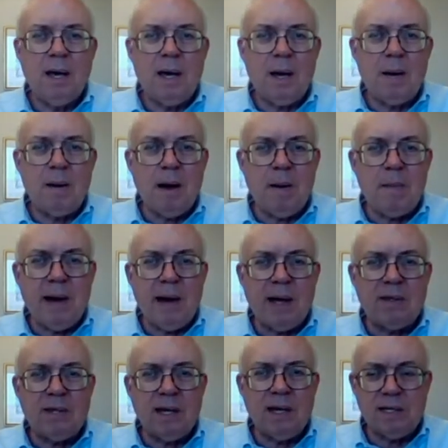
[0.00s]

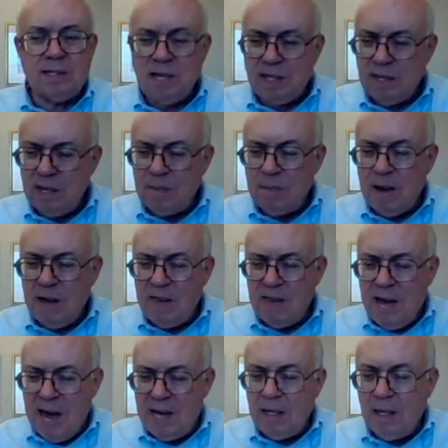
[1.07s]
about things. I think by
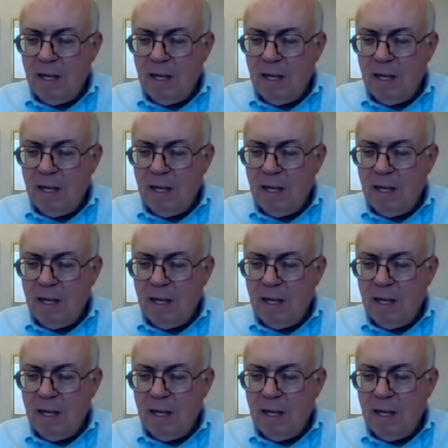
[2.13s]
that